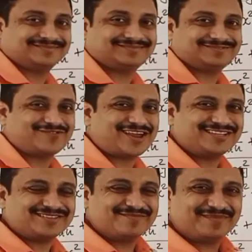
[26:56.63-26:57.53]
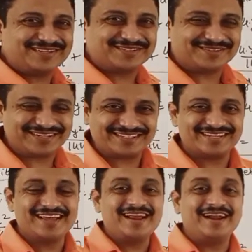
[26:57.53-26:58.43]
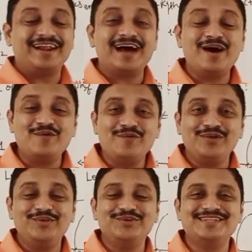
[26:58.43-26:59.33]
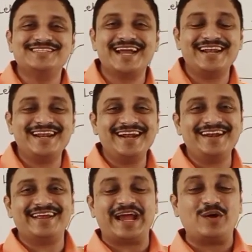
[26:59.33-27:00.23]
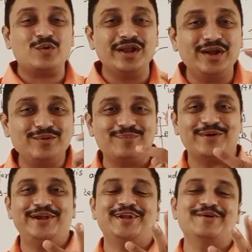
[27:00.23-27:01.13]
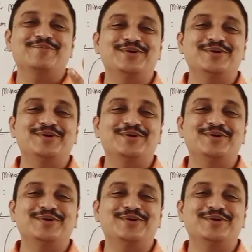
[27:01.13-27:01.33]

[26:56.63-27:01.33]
Very simple students. Now you decided according to point number